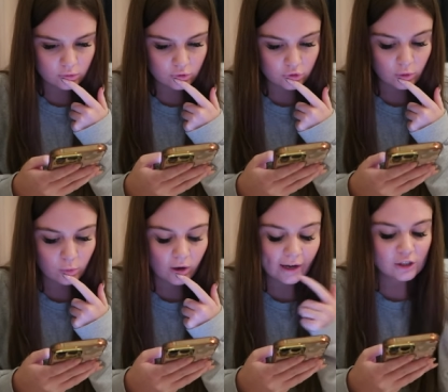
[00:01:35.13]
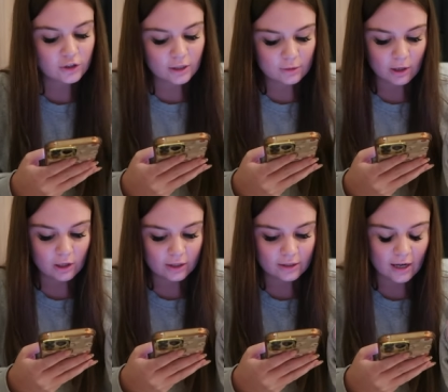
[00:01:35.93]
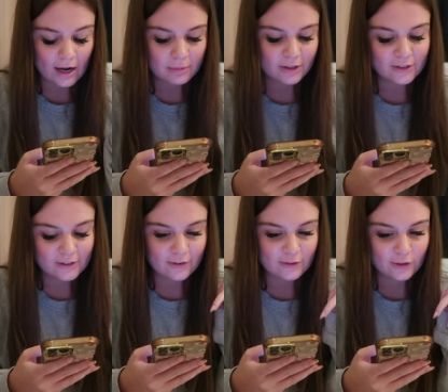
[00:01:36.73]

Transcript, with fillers: Do you know what? I actually think it's my lucky day because there is